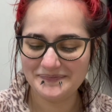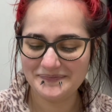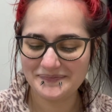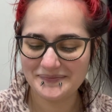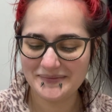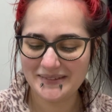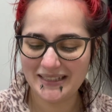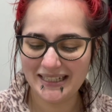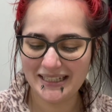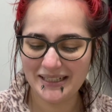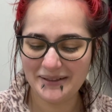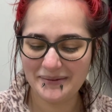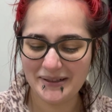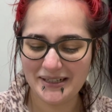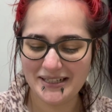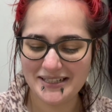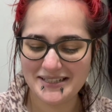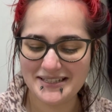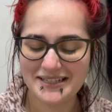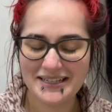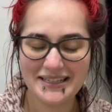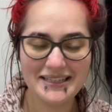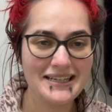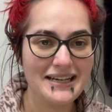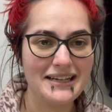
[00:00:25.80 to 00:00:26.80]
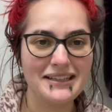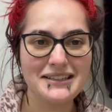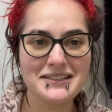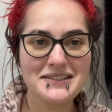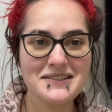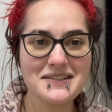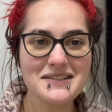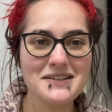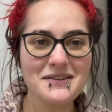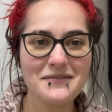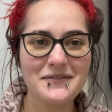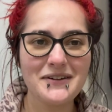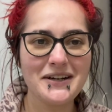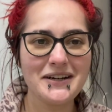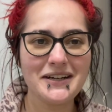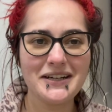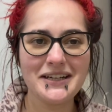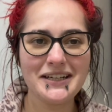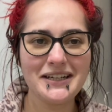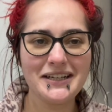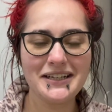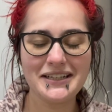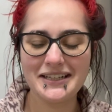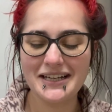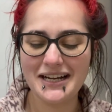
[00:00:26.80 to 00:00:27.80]
Anyways, yeah, this is a
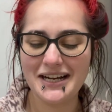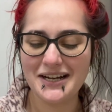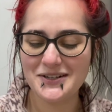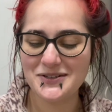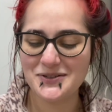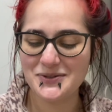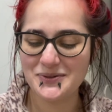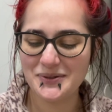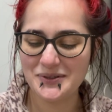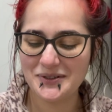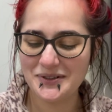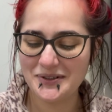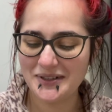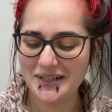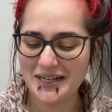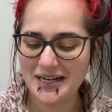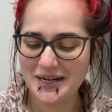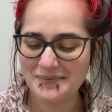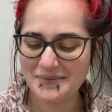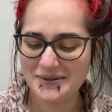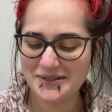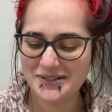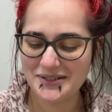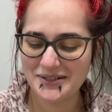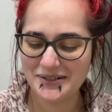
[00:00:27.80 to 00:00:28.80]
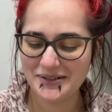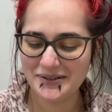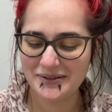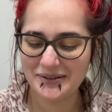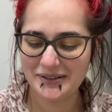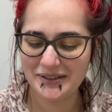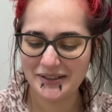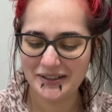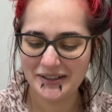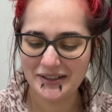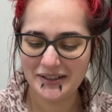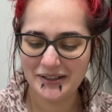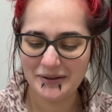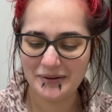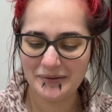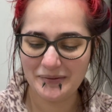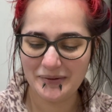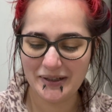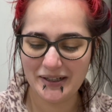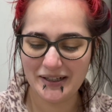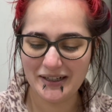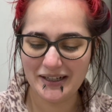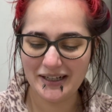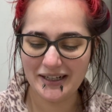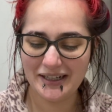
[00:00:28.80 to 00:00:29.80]
very casual episode. We're
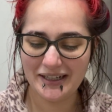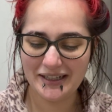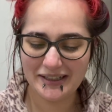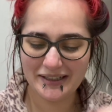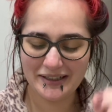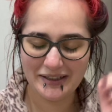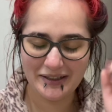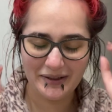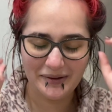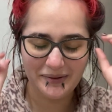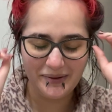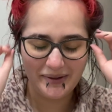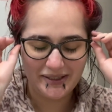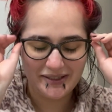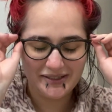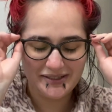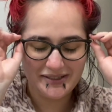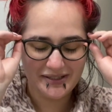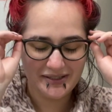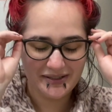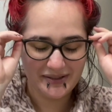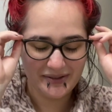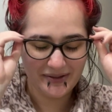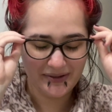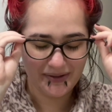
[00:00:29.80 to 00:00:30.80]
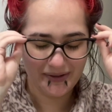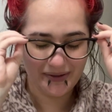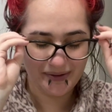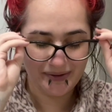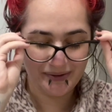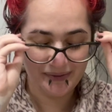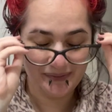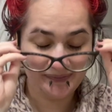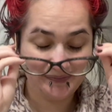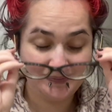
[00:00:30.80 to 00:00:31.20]
not going to